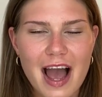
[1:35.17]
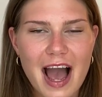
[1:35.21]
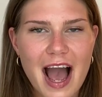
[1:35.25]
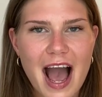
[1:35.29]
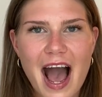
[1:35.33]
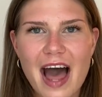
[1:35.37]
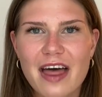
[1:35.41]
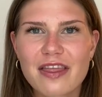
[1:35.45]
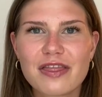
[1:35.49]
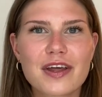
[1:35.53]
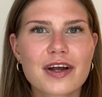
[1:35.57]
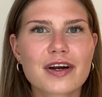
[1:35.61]

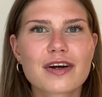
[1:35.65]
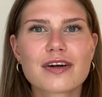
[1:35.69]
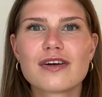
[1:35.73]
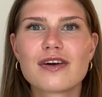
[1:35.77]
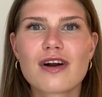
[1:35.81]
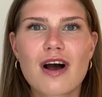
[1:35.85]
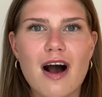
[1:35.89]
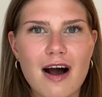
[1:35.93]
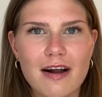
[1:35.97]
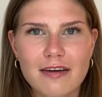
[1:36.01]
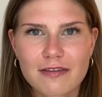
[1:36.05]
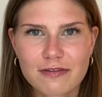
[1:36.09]
And they're
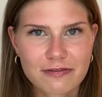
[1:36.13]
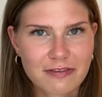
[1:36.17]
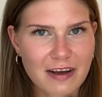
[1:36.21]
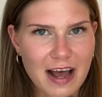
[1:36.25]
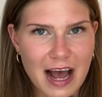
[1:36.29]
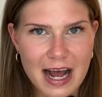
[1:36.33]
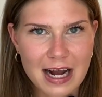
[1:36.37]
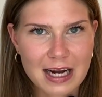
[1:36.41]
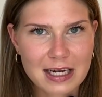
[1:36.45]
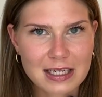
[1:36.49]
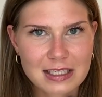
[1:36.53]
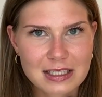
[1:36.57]
not
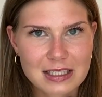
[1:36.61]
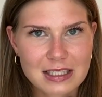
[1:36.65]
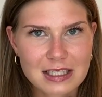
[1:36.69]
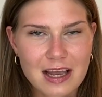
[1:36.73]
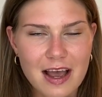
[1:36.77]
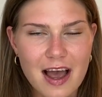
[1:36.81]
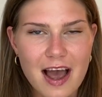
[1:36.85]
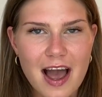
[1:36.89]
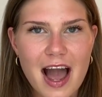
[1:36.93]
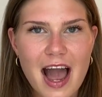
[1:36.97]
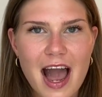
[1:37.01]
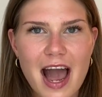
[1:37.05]
facts.
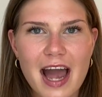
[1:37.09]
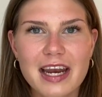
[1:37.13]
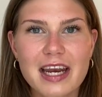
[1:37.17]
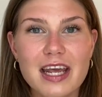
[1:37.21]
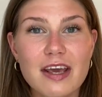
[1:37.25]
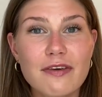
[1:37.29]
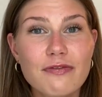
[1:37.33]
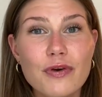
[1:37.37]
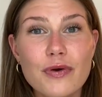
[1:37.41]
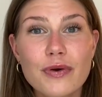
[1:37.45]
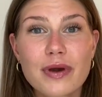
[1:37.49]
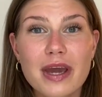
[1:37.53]
And
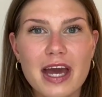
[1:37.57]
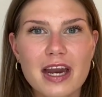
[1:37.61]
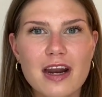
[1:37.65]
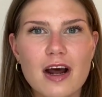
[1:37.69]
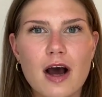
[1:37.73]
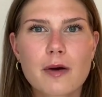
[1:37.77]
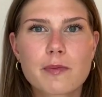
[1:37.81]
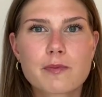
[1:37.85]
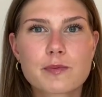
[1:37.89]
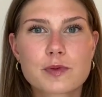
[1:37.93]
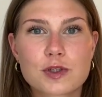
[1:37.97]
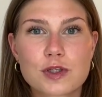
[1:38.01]
if you can
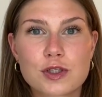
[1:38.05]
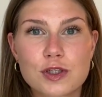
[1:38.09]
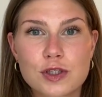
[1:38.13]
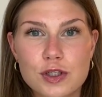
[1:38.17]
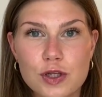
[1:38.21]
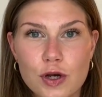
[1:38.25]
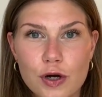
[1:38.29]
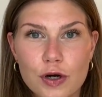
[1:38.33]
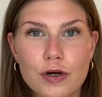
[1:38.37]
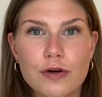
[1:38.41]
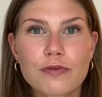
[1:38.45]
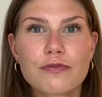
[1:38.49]

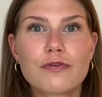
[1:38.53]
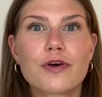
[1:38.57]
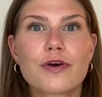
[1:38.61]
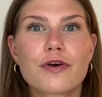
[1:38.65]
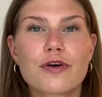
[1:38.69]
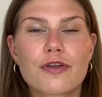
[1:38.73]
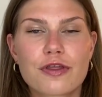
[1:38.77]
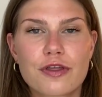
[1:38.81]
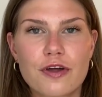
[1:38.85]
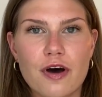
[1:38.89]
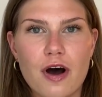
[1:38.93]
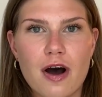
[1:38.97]
observe your
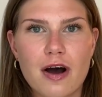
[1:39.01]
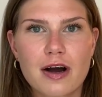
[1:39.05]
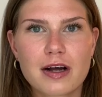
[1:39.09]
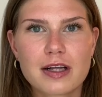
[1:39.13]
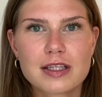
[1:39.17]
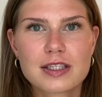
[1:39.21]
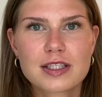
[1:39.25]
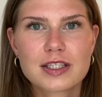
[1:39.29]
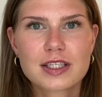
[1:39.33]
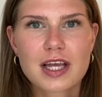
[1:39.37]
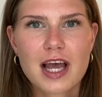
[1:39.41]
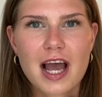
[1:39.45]

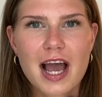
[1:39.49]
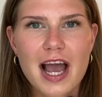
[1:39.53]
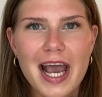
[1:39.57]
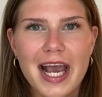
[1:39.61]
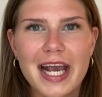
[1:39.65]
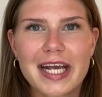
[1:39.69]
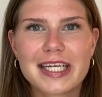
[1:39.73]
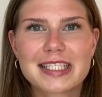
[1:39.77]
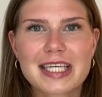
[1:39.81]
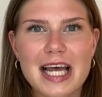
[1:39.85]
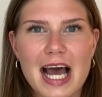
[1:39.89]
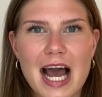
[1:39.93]
thoughts,
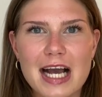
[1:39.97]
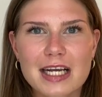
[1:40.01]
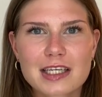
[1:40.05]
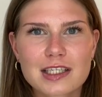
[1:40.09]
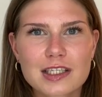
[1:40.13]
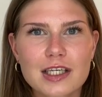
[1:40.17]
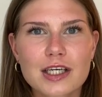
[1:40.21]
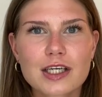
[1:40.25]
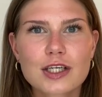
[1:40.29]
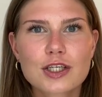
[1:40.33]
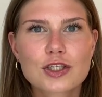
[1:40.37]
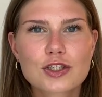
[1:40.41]
it's
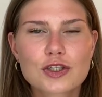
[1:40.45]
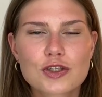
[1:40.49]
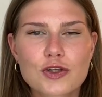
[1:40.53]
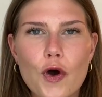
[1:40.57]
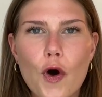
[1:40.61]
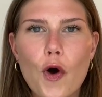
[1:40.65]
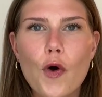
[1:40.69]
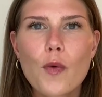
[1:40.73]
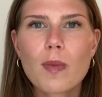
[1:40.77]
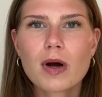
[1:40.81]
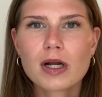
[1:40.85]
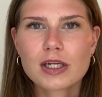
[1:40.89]
actually
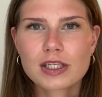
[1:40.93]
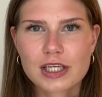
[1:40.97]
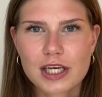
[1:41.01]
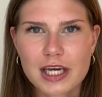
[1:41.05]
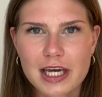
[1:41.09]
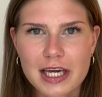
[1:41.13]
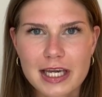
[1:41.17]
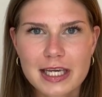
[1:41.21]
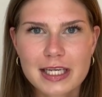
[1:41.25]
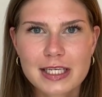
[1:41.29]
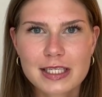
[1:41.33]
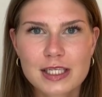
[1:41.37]
so much
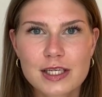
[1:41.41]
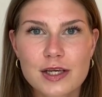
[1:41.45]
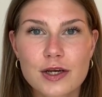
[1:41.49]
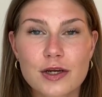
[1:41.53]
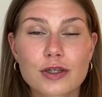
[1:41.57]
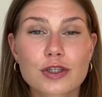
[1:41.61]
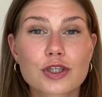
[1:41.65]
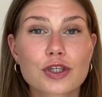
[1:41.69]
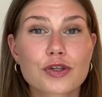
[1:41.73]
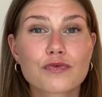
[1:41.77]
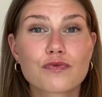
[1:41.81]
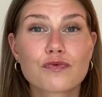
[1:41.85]
easier
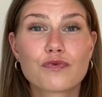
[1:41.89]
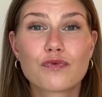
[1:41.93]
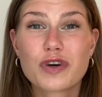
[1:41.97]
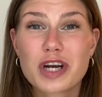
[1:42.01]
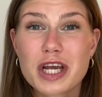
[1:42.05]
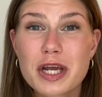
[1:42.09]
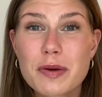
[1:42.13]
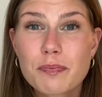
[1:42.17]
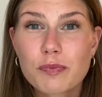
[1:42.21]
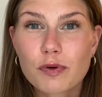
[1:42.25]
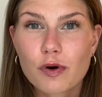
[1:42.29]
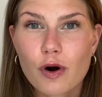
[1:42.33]
to
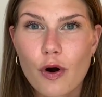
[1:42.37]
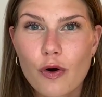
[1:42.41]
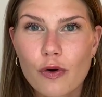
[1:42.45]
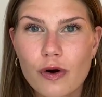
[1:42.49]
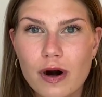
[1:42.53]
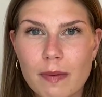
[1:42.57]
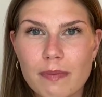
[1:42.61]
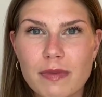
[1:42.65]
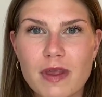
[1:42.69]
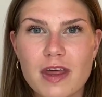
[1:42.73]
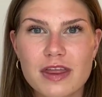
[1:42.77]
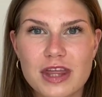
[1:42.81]

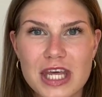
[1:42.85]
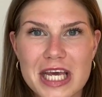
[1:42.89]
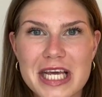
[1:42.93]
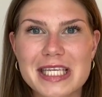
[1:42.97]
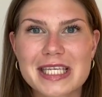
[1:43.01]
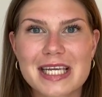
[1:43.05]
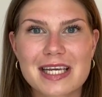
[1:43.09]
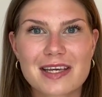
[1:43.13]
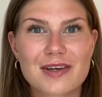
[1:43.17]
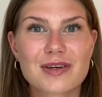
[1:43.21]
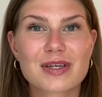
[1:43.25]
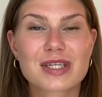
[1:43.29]
reprogram the things
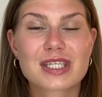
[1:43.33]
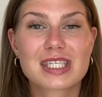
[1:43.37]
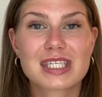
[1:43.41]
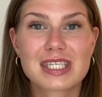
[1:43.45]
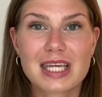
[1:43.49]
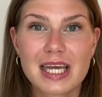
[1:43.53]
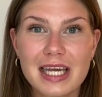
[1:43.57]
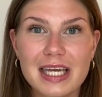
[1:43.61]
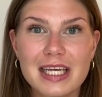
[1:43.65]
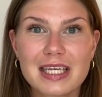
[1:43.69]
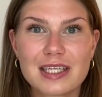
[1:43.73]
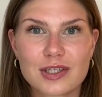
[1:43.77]
that you're
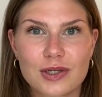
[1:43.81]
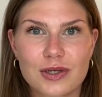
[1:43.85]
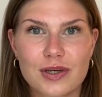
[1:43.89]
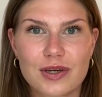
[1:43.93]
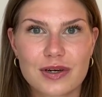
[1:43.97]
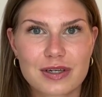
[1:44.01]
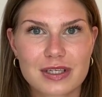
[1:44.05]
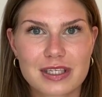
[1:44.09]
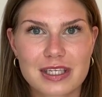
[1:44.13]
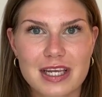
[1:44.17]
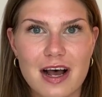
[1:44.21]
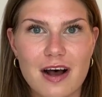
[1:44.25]
saying to
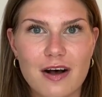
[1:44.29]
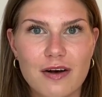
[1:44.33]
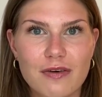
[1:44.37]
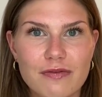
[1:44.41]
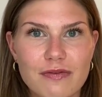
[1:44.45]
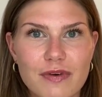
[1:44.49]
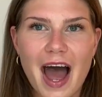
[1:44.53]
yourself.